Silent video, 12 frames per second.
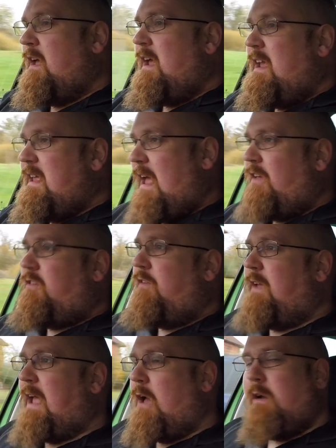Yes, if you
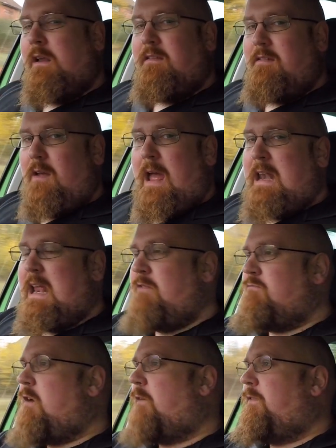get onto any
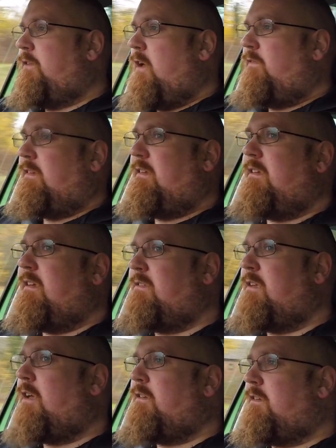rough surfaces, it
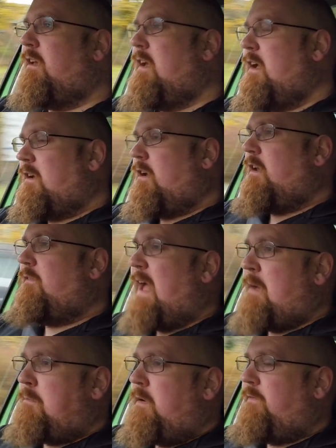does kind of
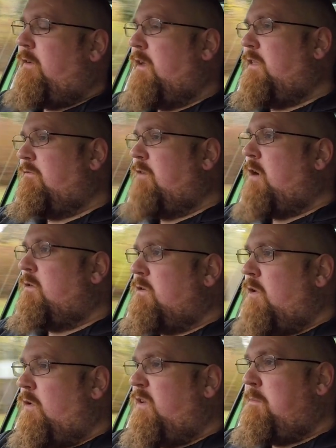amplify the road
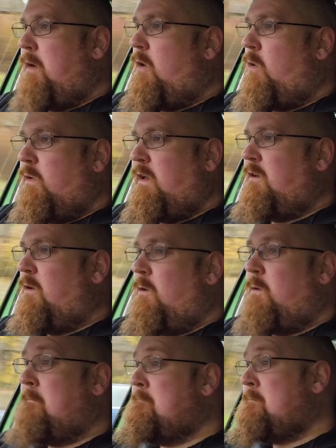noise, but all in all,